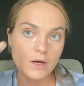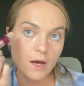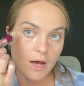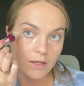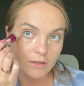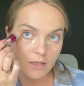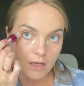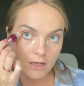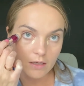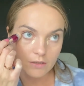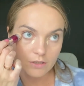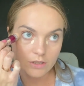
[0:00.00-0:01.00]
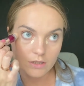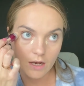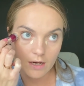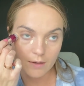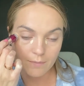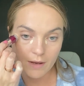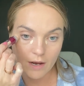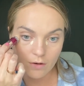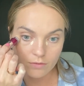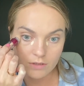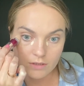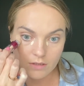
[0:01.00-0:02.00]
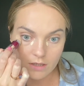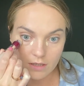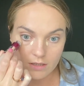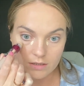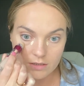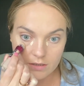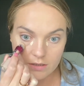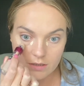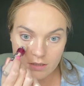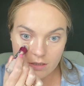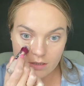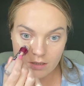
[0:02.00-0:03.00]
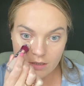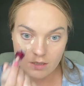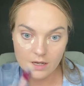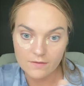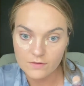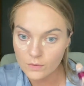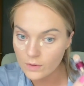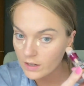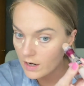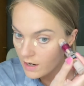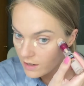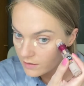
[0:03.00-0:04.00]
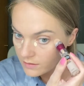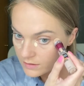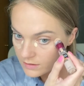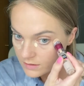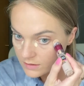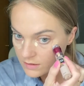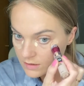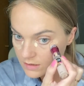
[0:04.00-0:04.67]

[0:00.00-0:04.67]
and then just kind of pounce this everywhere else,